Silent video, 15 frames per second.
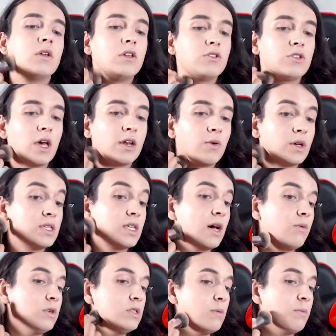So anyways, that
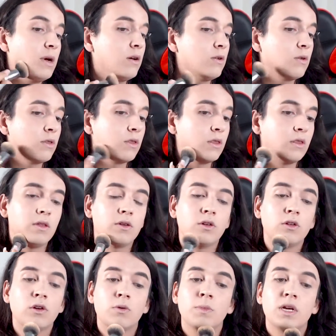was about, you
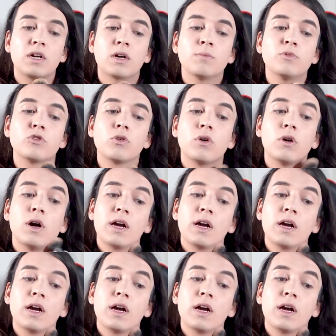know, makeup store.